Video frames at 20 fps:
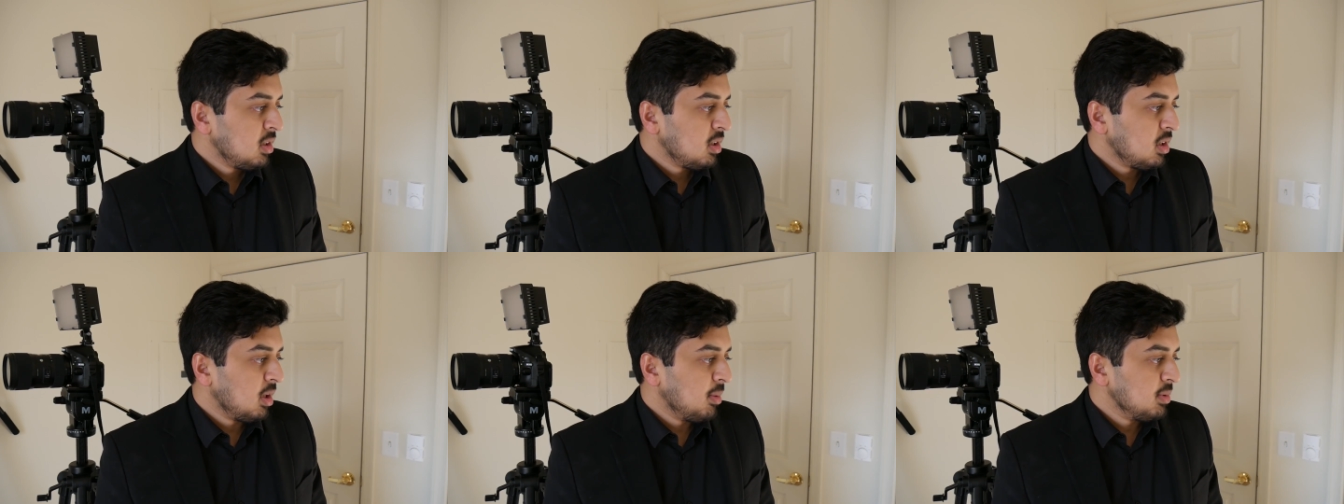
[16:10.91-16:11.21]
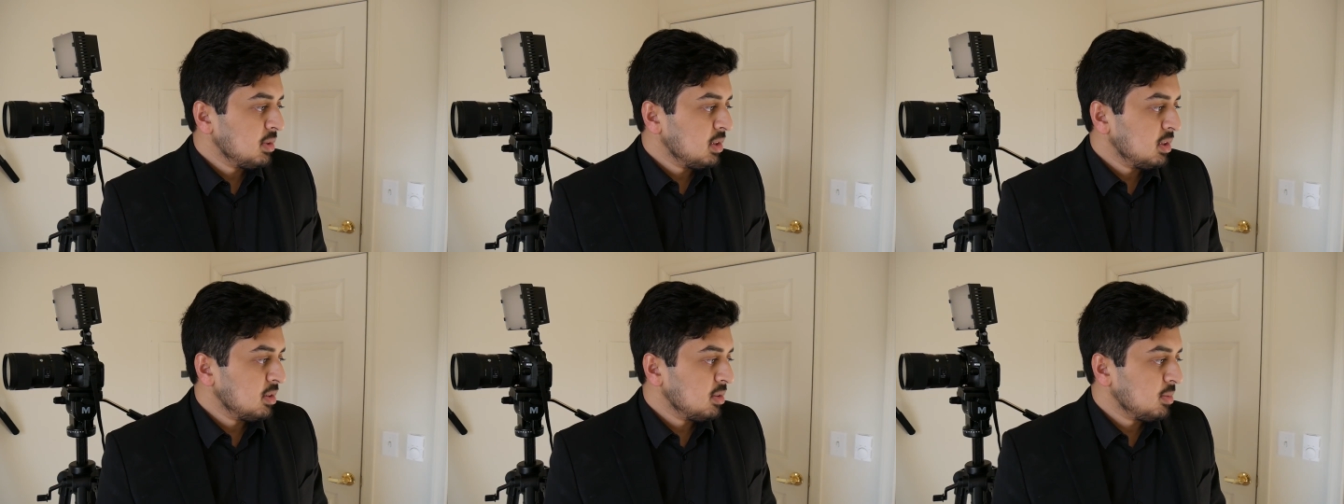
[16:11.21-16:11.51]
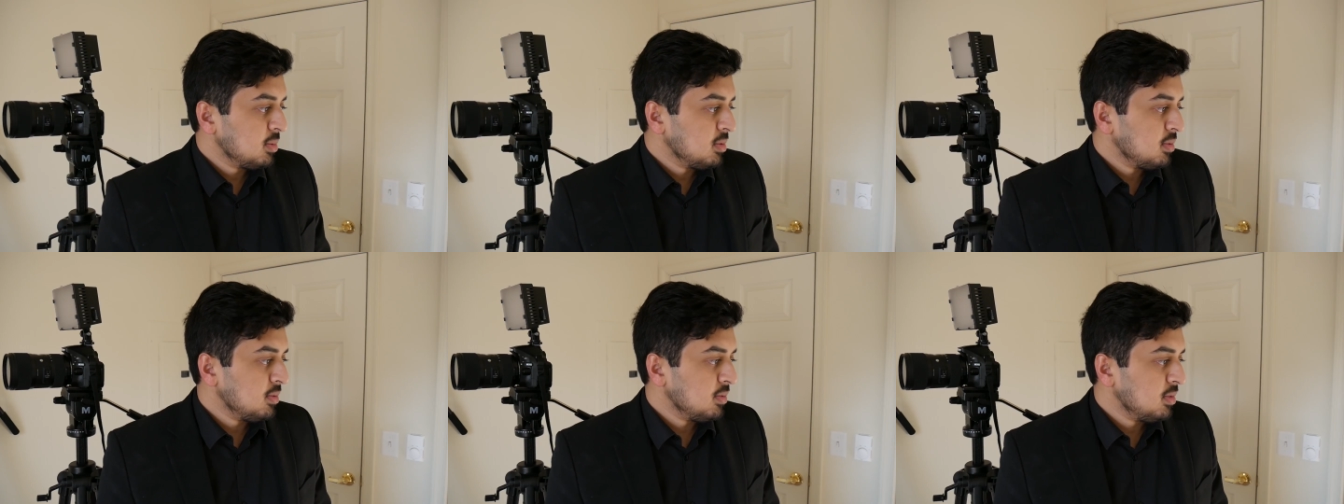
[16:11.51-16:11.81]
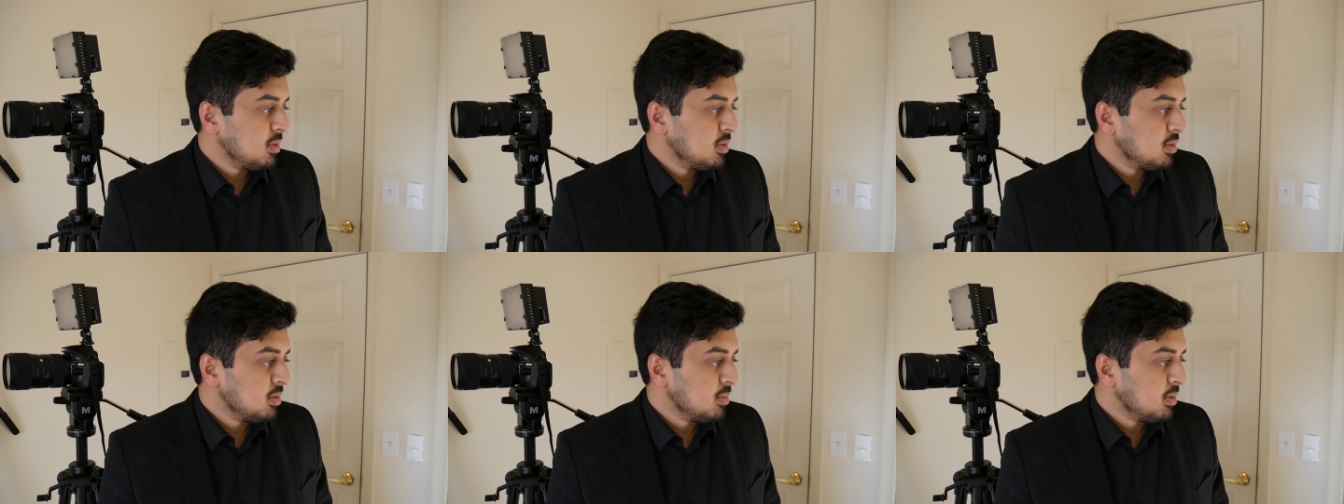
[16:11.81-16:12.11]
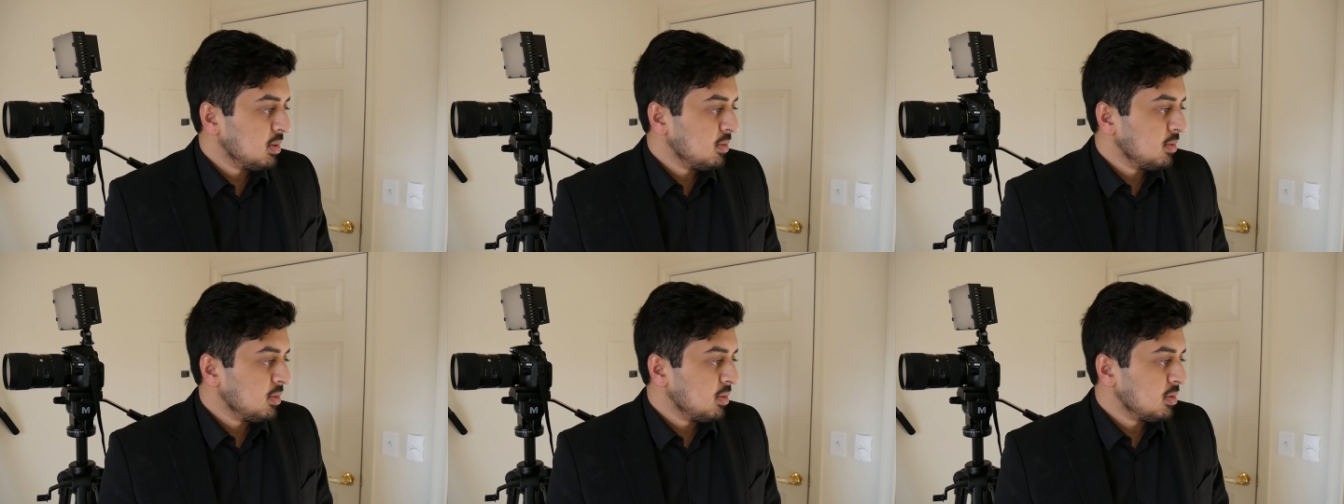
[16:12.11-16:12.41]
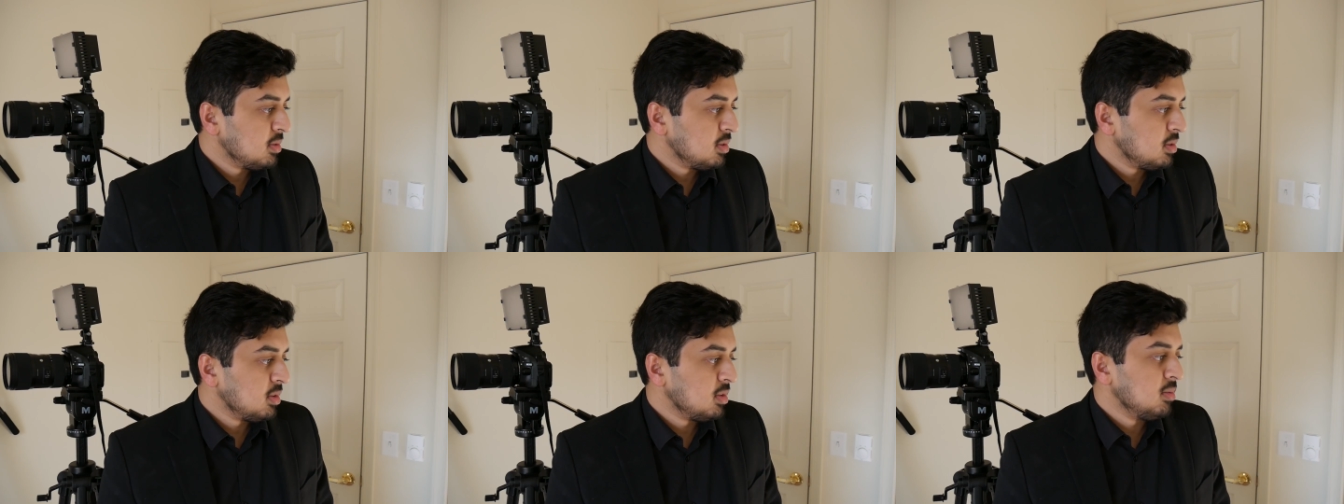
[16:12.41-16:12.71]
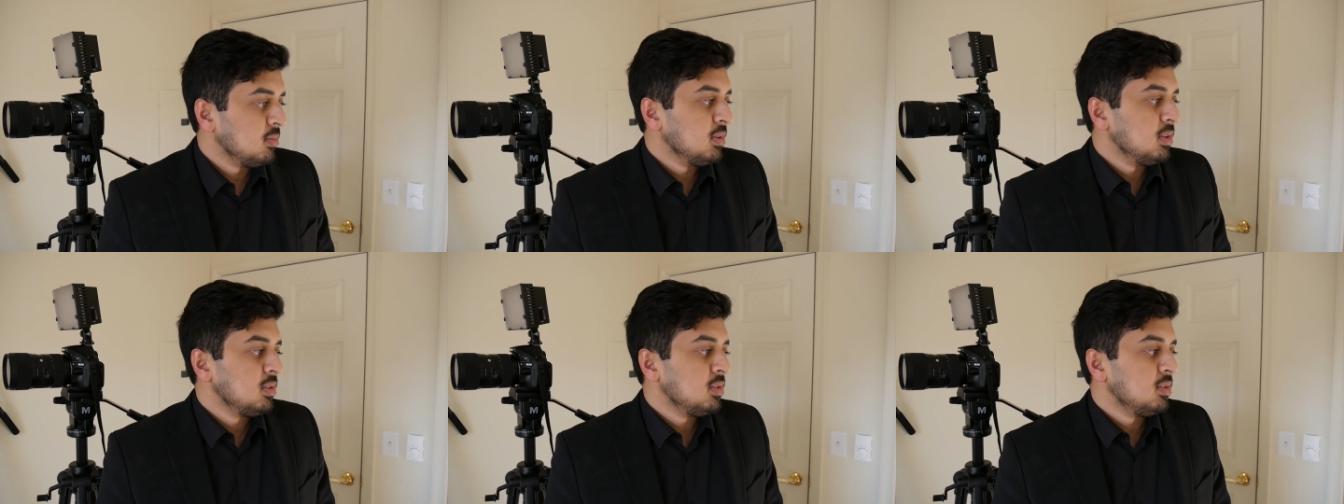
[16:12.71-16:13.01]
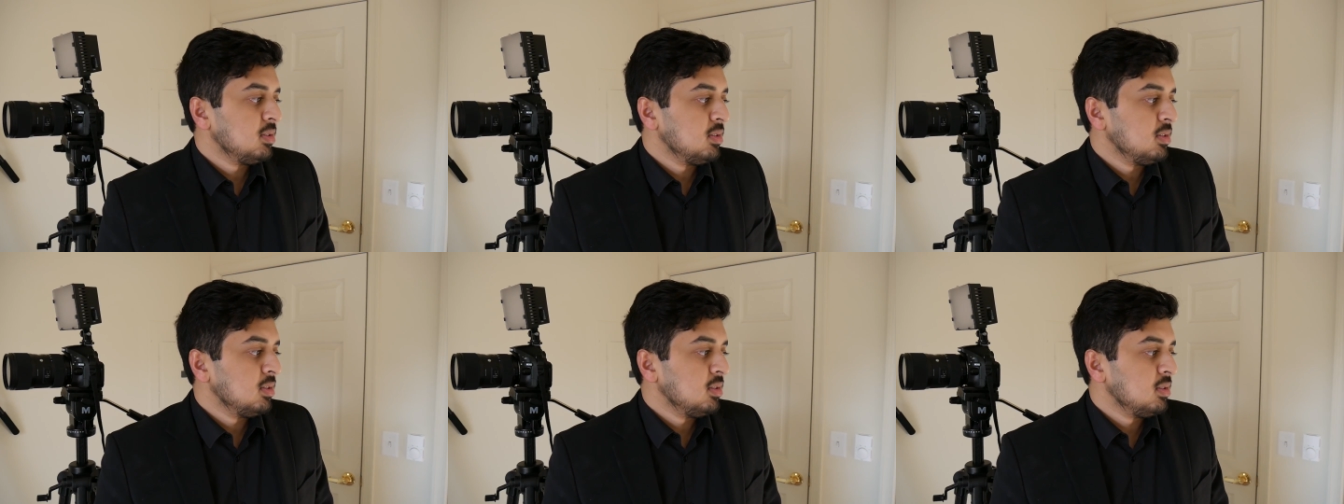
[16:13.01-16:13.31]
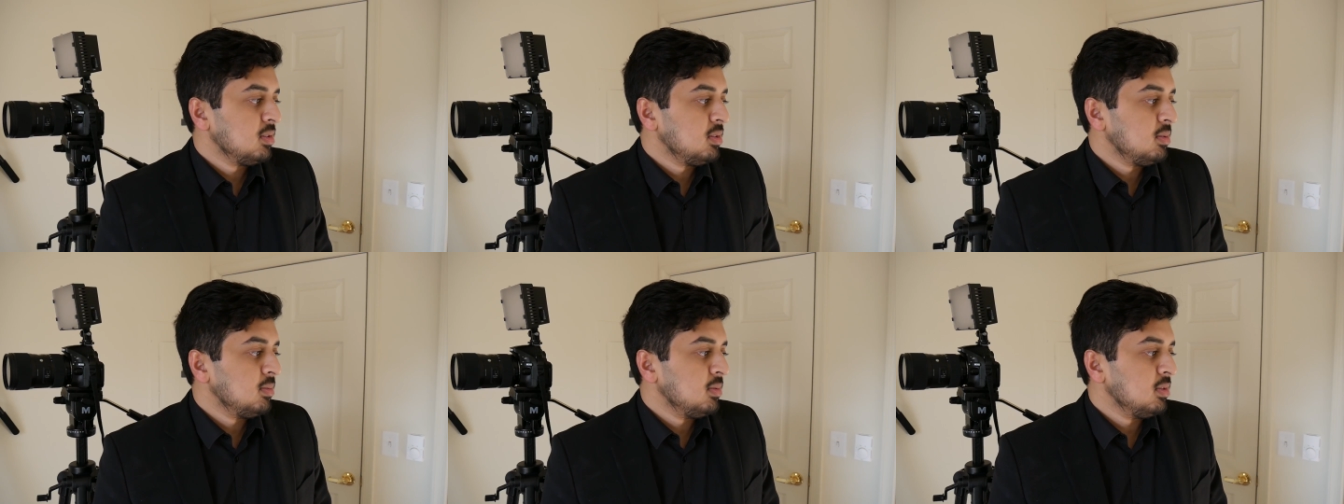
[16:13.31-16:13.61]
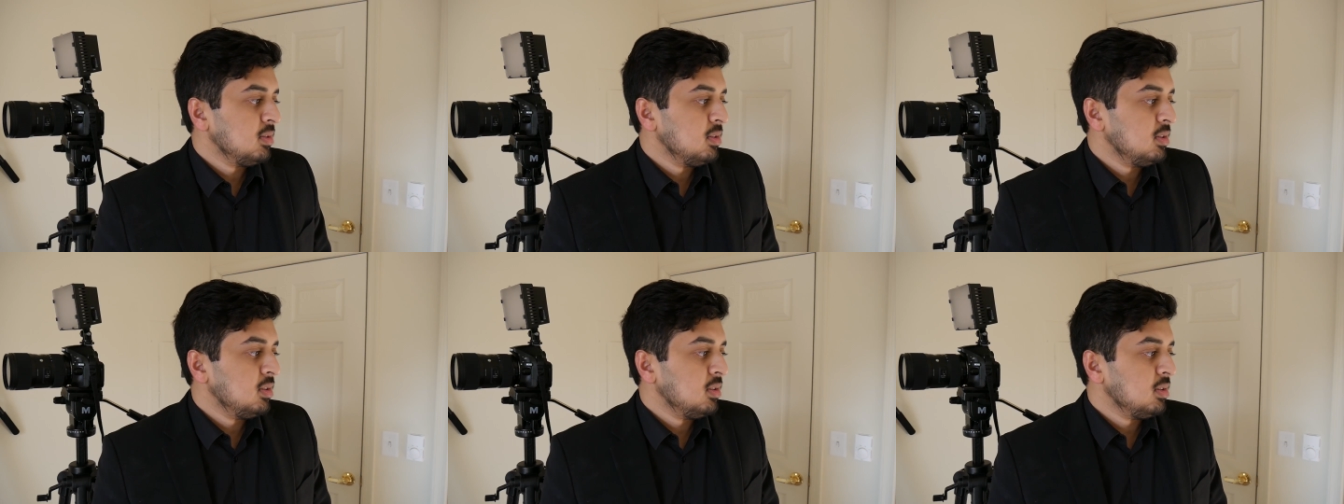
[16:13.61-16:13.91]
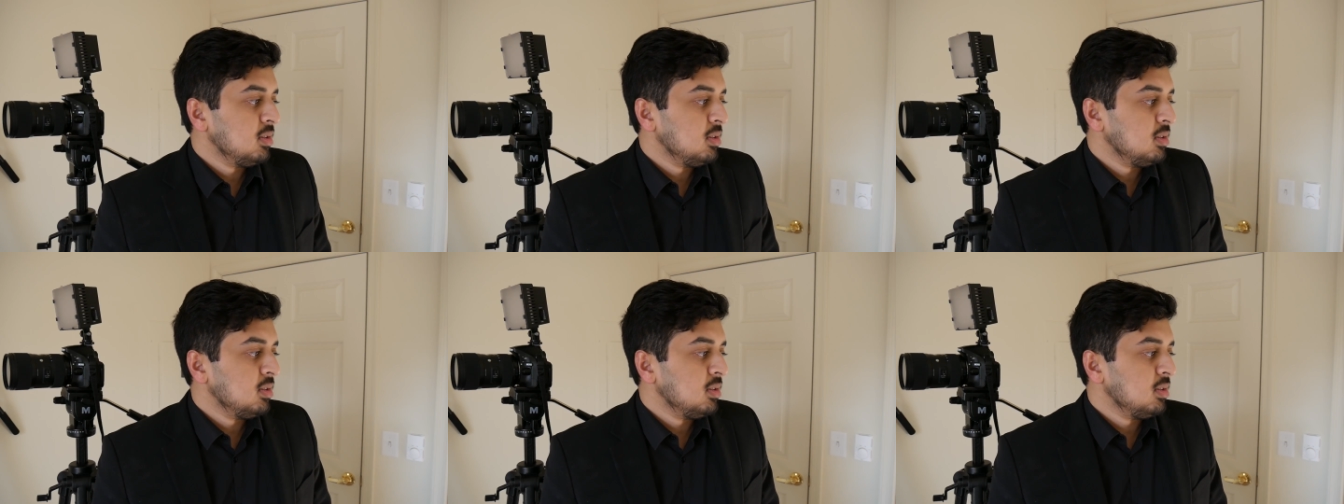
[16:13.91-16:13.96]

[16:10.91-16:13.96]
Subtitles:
Camera settings, focus, manual focus, master, stability,